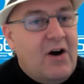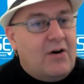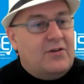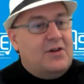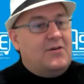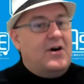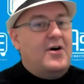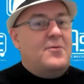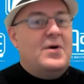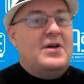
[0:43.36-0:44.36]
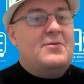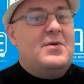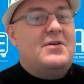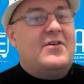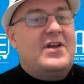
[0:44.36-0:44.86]
on,
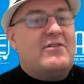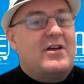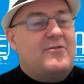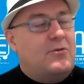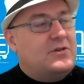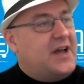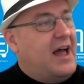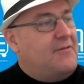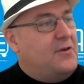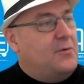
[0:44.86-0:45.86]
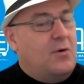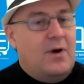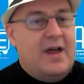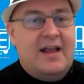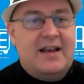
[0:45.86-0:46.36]
we're very grateful to have you all
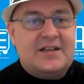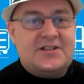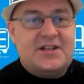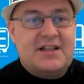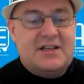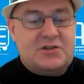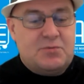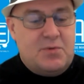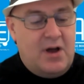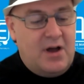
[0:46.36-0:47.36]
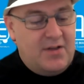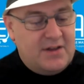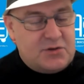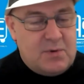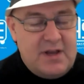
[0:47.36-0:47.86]
here listening this
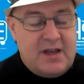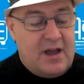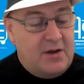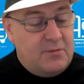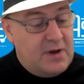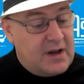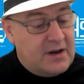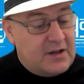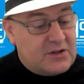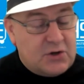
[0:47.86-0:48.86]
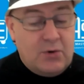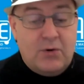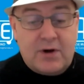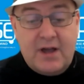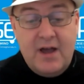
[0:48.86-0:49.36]
week, and we're going to
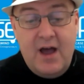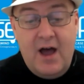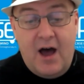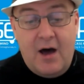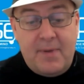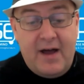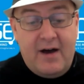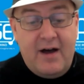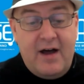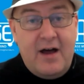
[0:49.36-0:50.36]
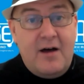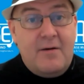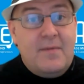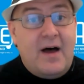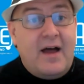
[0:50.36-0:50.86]
talk about
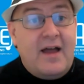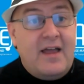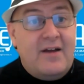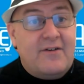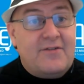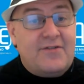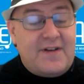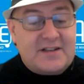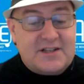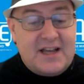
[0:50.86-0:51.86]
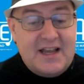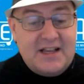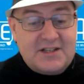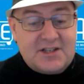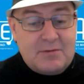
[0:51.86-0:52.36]
a
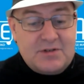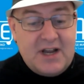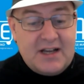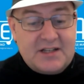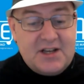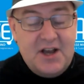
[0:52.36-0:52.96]
fascinating subject